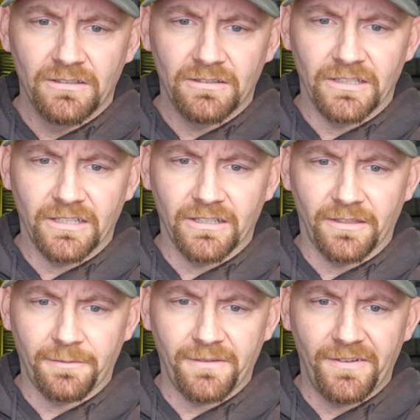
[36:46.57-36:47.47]
Like a
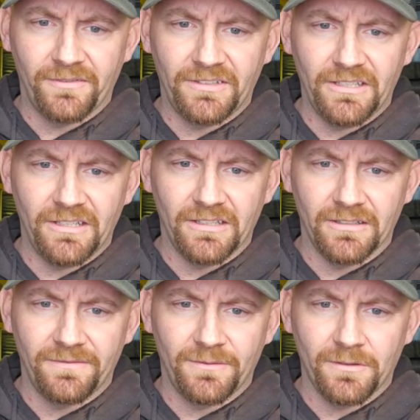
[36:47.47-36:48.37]
350 and
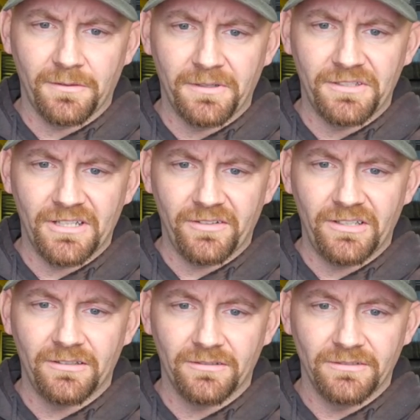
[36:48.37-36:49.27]
a 4.3 Chevy.
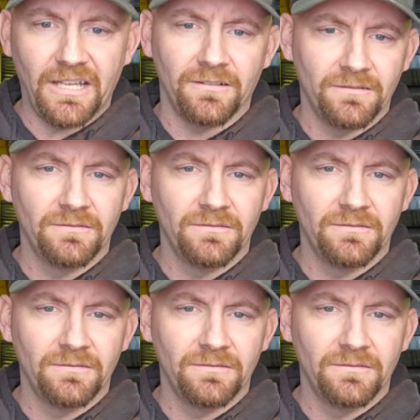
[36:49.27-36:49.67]
Yeah.